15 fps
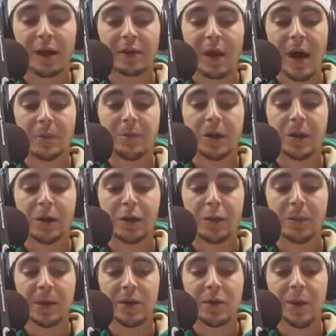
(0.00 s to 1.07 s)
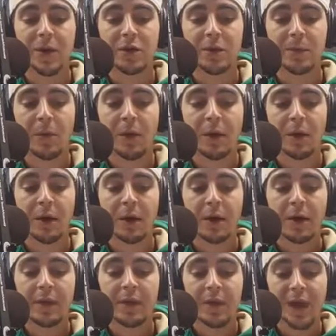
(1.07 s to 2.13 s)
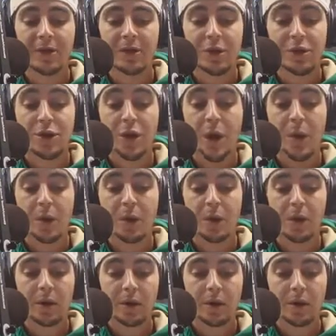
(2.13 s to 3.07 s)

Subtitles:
a top 10 QB That's a joke.